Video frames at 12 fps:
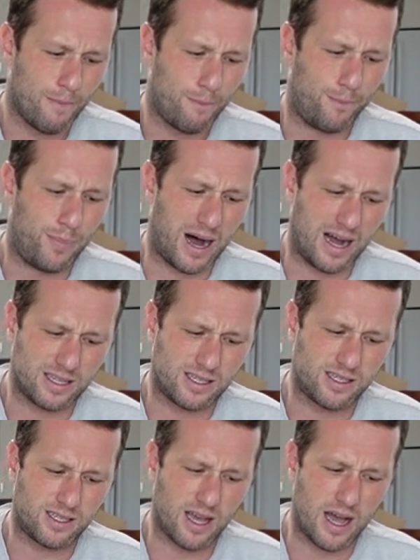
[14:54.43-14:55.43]

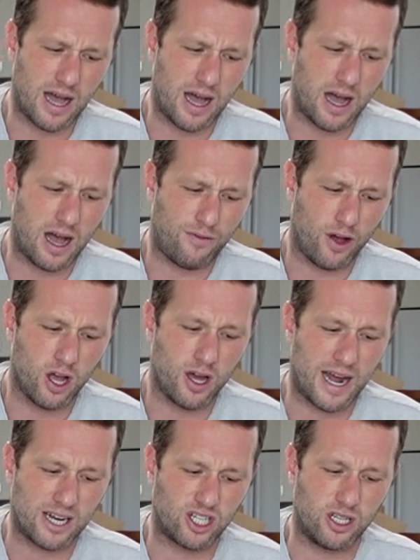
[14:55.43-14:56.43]
but I've
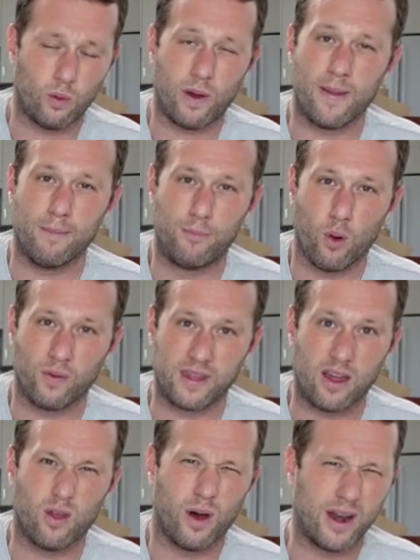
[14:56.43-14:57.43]
heard actually the one that bought the
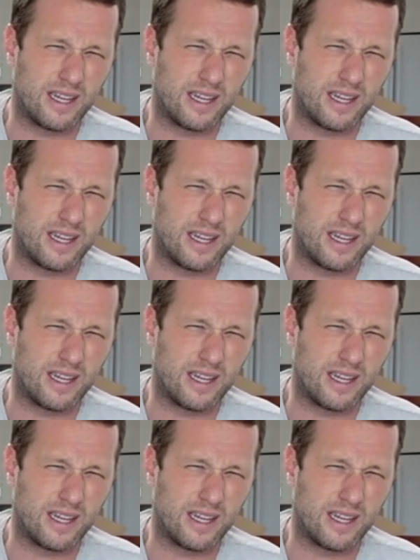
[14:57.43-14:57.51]
other one,